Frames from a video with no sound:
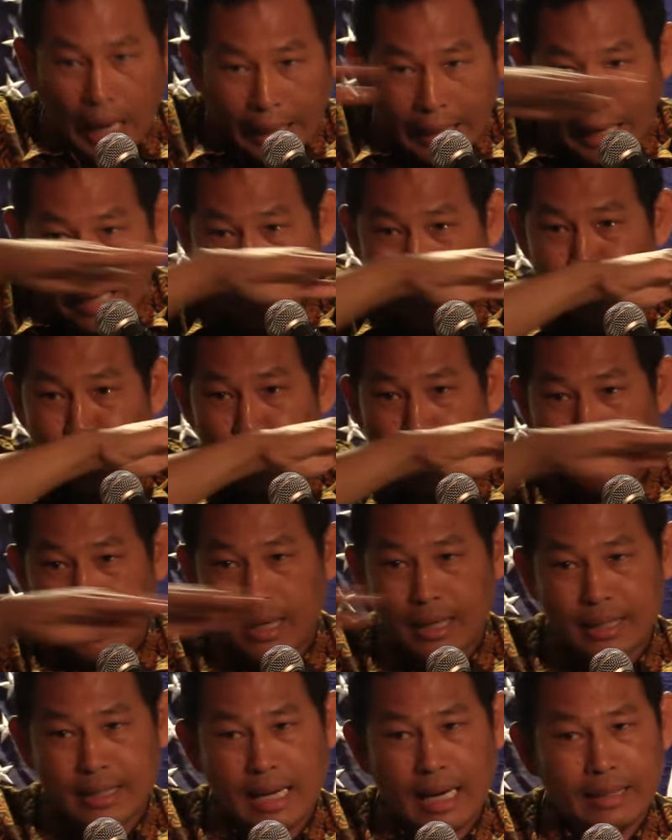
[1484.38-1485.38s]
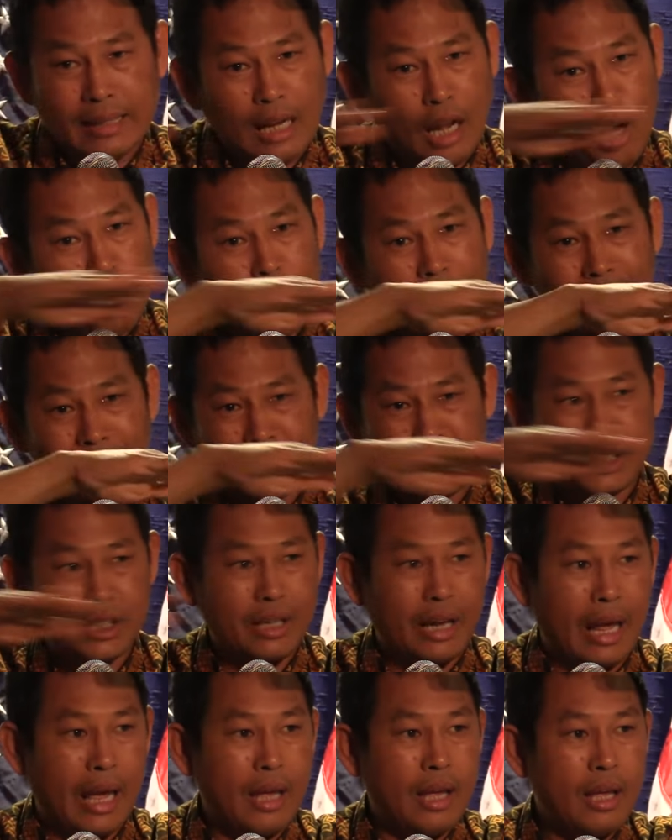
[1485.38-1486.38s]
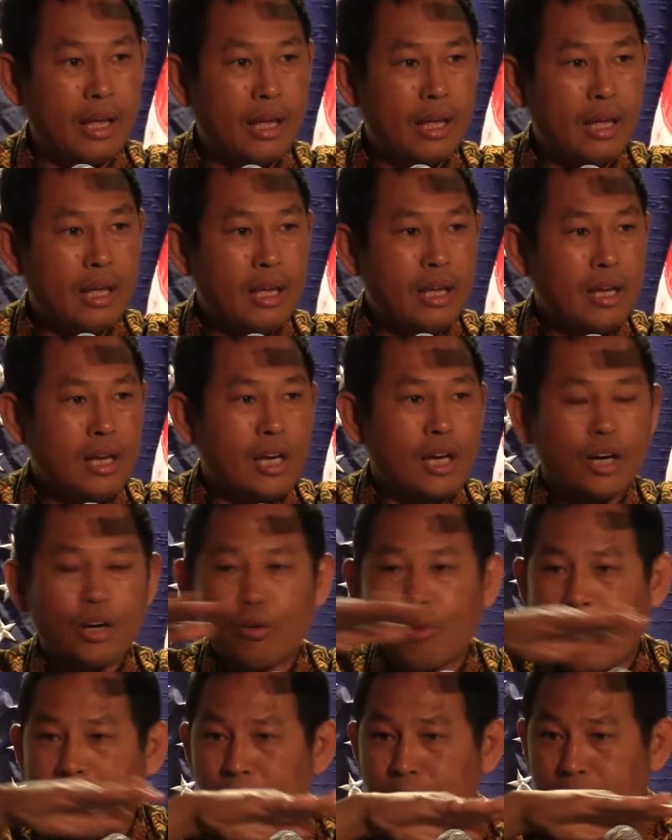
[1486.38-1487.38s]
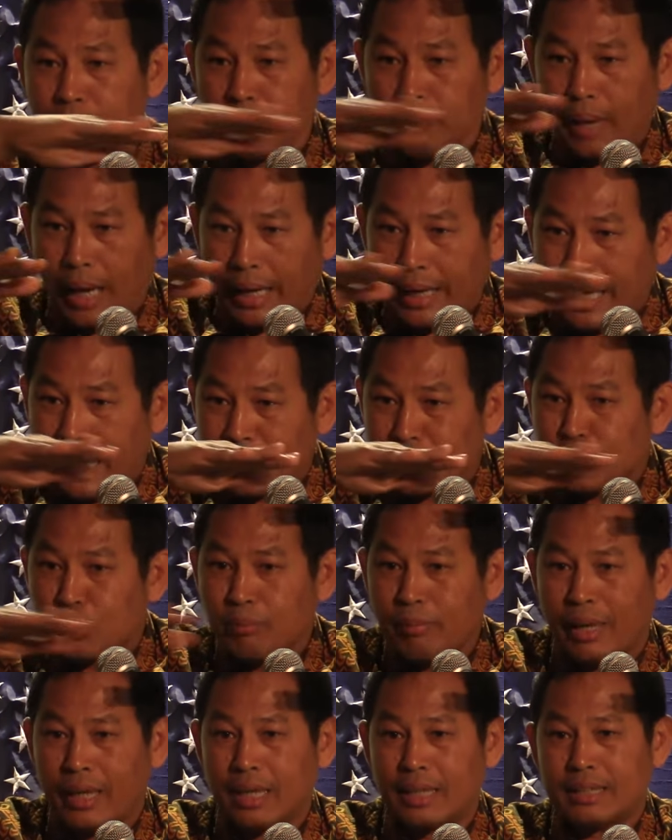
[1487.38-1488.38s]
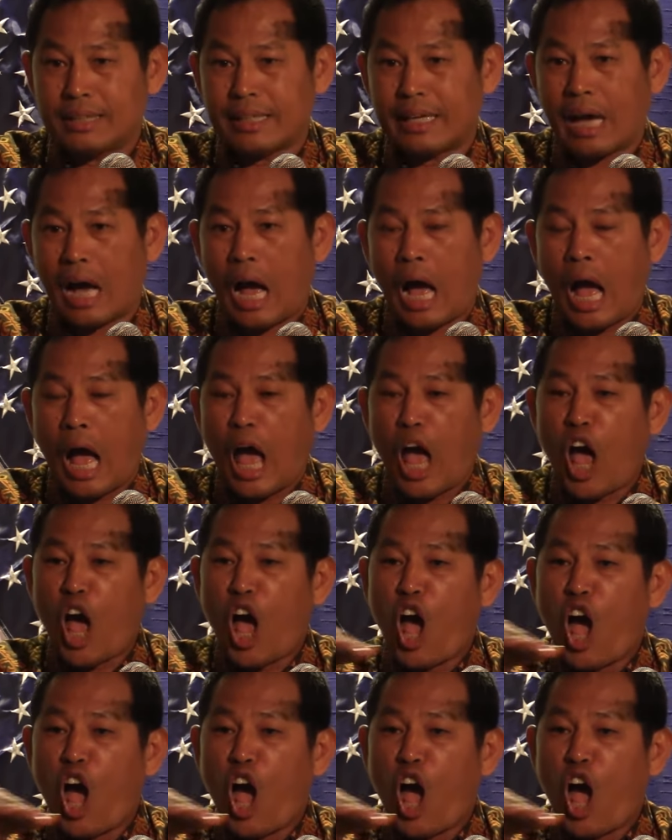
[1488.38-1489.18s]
against humanity a di law ma ba shi de crime against humanity ga